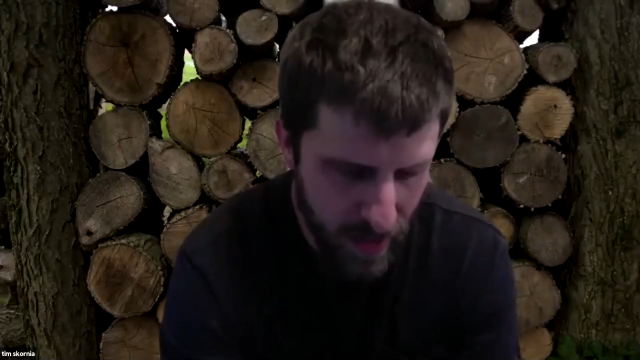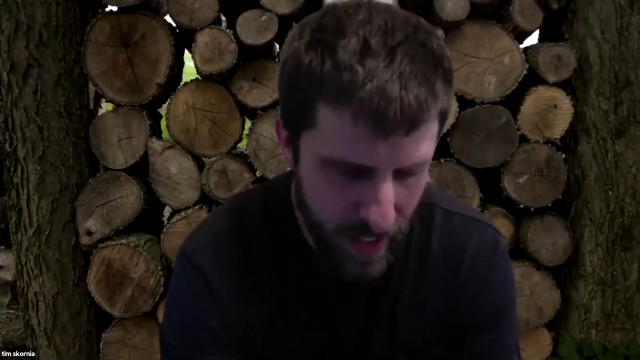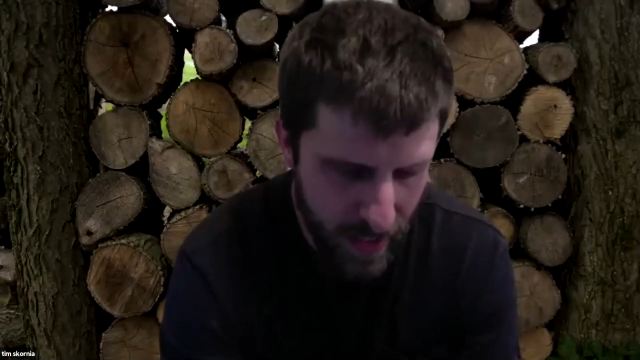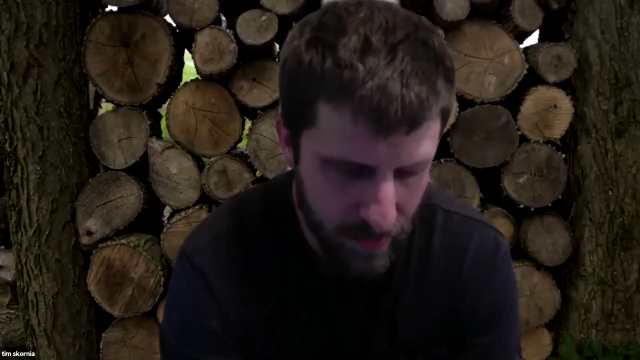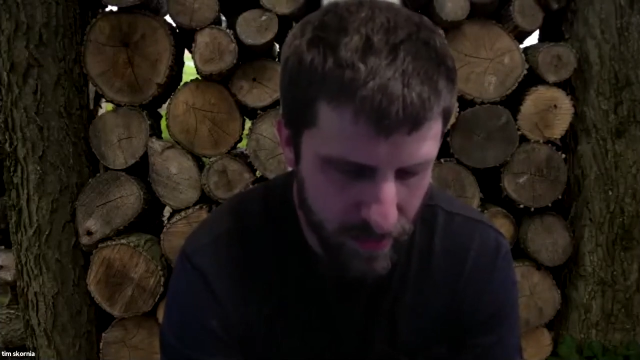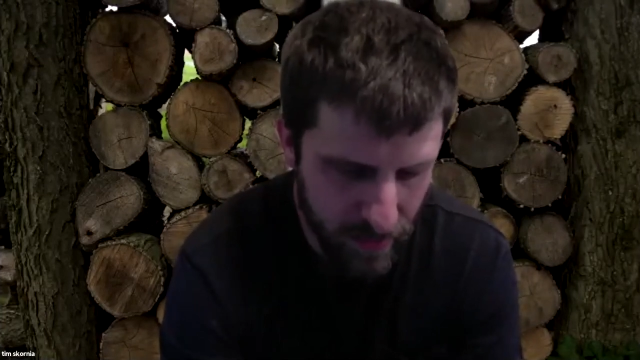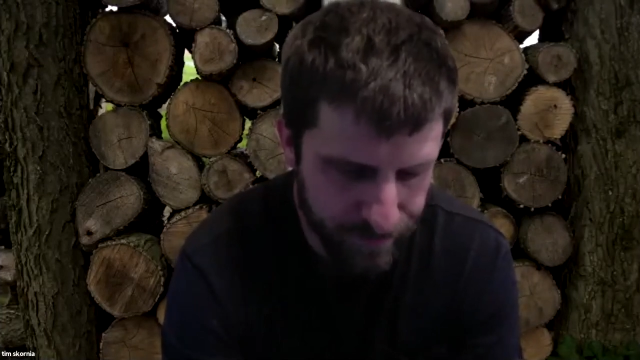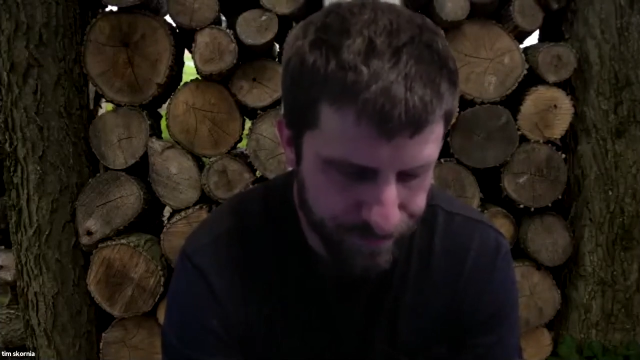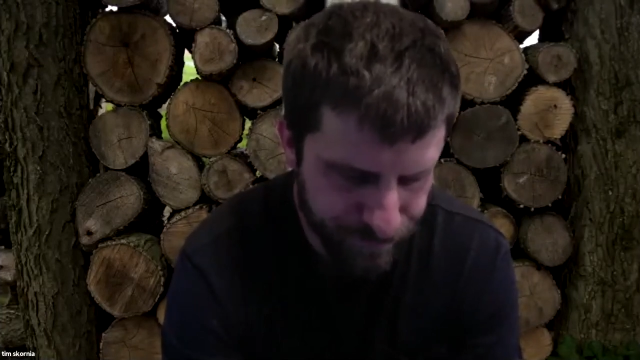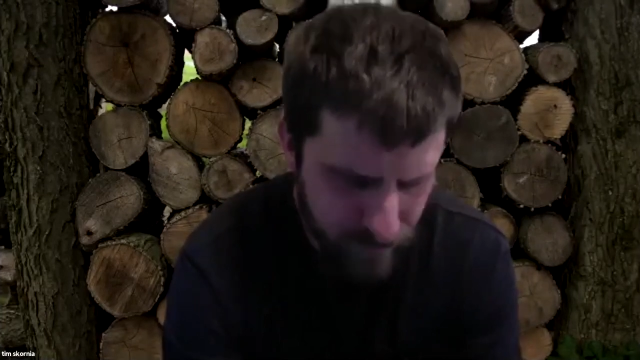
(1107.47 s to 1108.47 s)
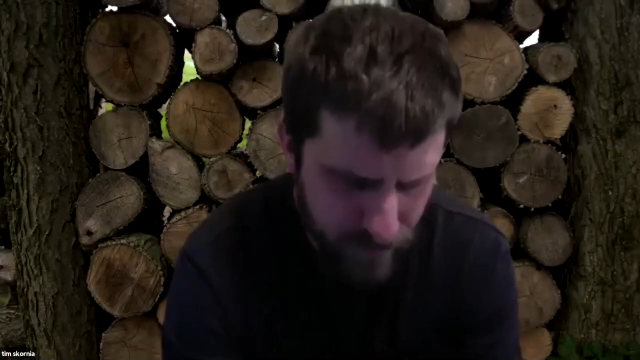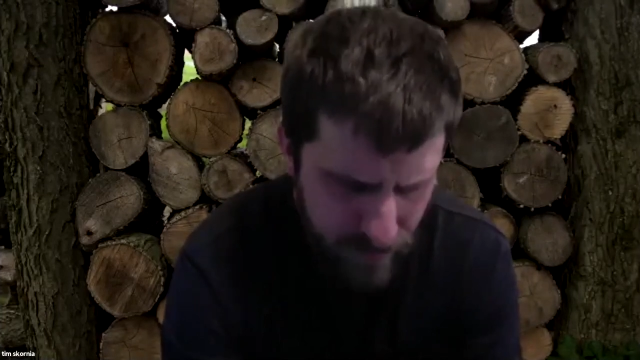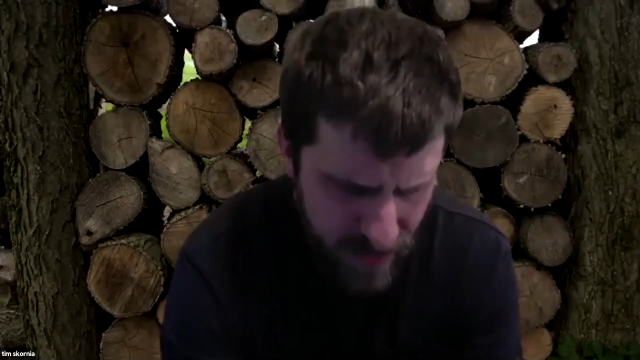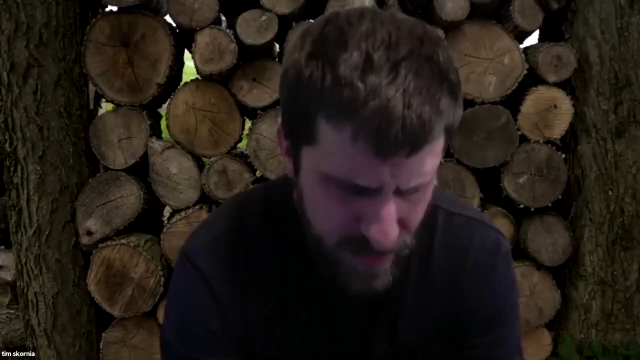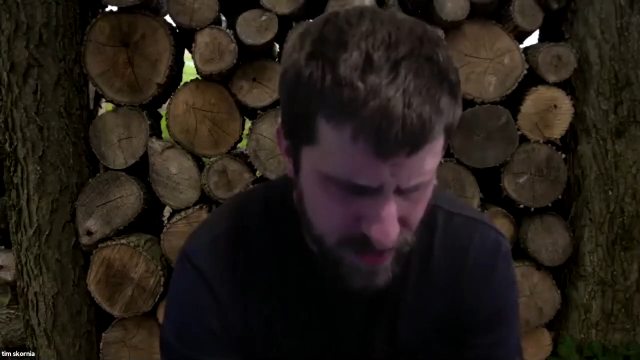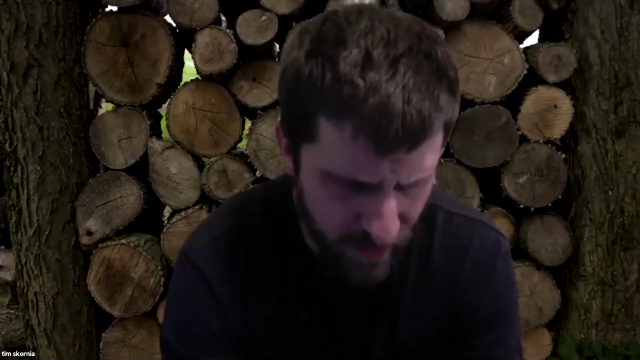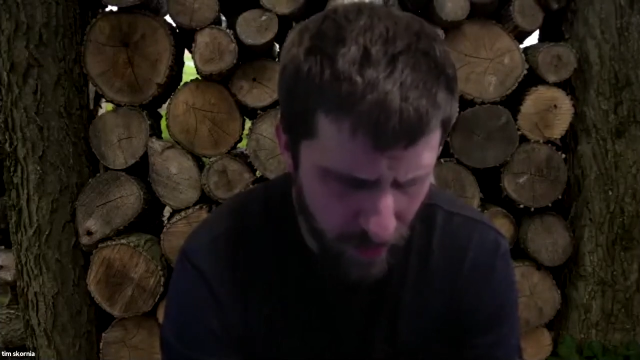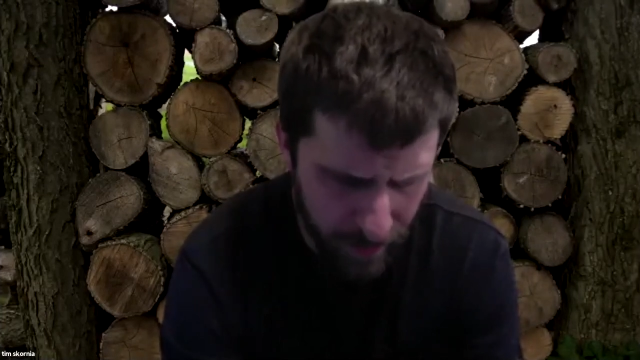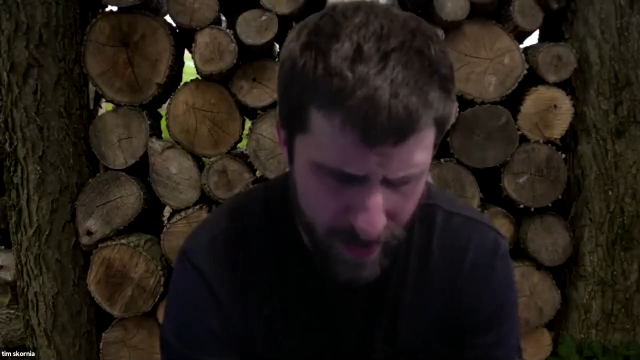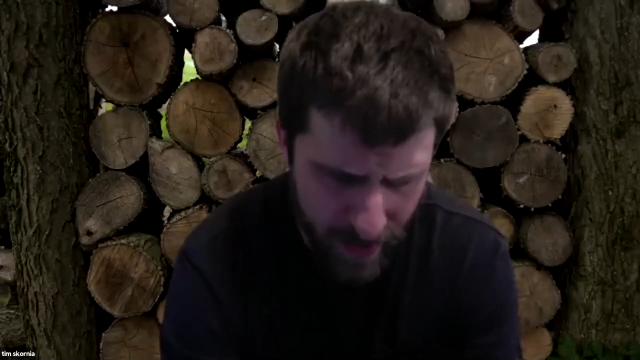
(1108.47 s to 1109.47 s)
how to
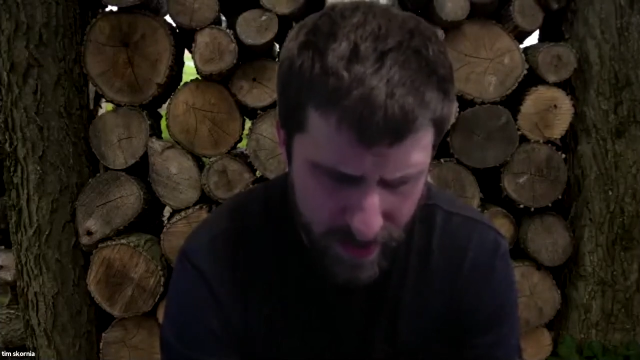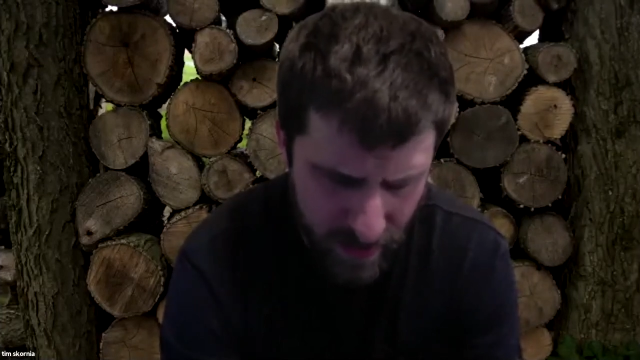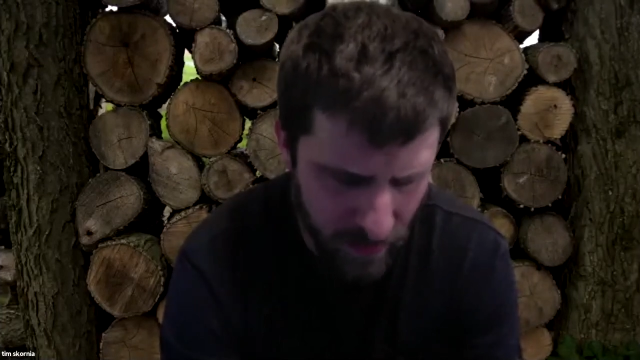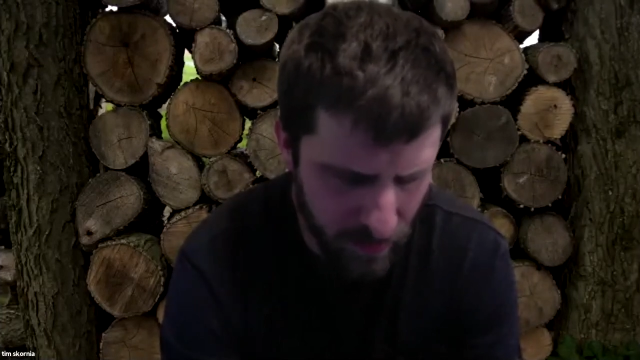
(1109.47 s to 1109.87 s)
develop an idea.